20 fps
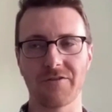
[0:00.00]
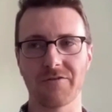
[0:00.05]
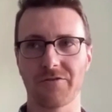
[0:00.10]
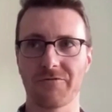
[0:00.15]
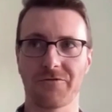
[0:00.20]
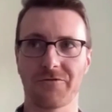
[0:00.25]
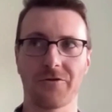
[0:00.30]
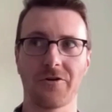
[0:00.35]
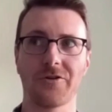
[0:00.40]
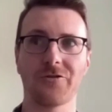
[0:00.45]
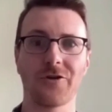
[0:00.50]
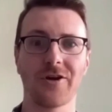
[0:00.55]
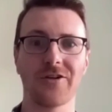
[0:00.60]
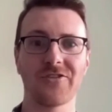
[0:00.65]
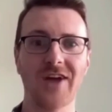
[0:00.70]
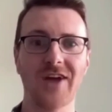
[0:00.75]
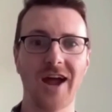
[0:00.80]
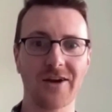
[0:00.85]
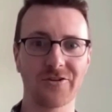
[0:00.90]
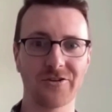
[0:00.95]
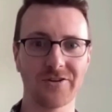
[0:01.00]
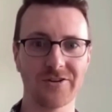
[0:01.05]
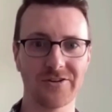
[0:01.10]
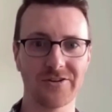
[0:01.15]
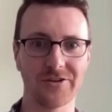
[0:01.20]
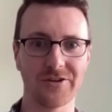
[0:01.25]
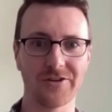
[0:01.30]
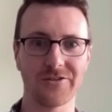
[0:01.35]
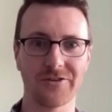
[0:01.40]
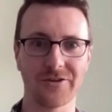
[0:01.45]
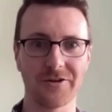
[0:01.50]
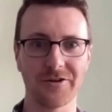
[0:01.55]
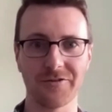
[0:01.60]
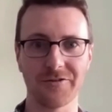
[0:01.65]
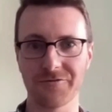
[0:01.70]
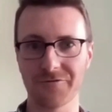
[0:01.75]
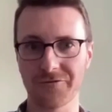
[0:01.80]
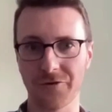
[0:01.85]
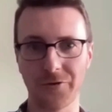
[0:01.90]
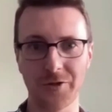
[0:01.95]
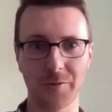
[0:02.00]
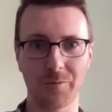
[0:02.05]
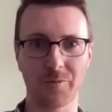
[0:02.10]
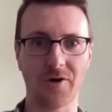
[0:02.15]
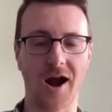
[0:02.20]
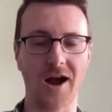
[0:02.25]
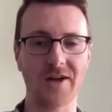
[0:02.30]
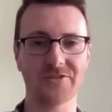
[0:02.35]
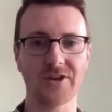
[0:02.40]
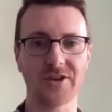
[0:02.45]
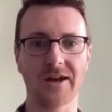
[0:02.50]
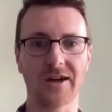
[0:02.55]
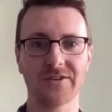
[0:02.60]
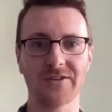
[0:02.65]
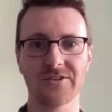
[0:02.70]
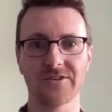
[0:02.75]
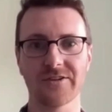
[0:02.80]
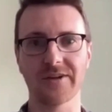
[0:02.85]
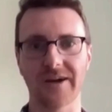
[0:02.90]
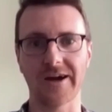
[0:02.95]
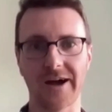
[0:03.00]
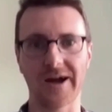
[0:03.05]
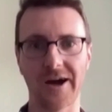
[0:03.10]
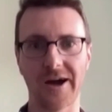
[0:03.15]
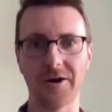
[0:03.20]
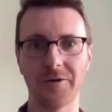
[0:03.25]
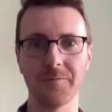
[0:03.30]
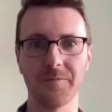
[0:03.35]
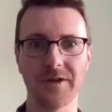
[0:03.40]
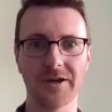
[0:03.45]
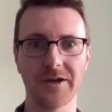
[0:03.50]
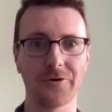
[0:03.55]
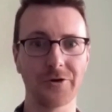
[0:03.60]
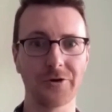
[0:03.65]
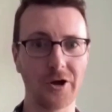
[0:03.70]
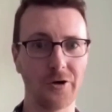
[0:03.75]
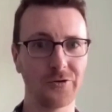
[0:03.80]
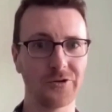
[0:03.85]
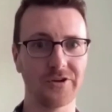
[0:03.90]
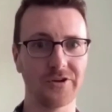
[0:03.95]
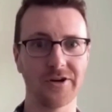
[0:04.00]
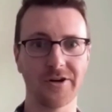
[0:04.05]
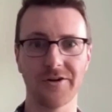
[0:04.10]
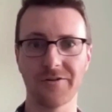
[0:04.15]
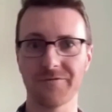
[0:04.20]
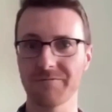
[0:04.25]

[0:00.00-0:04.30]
for a transaction to fully process, it'll go to